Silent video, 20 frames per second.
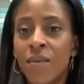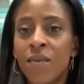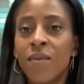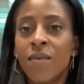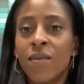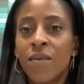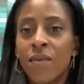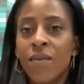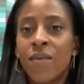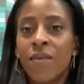
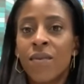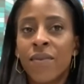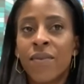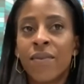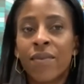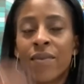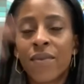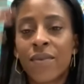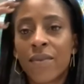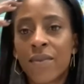
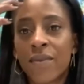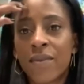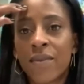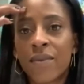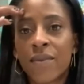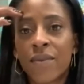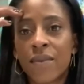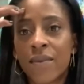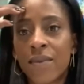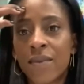
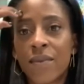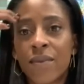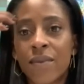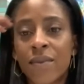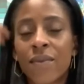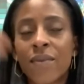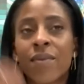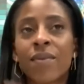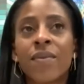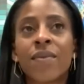
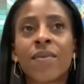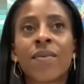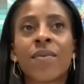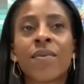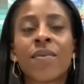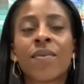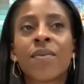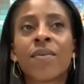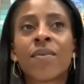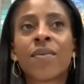
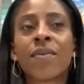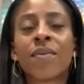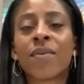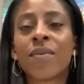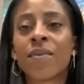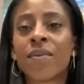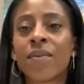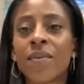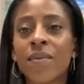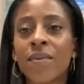
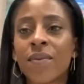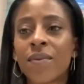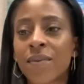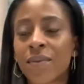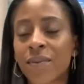(silent)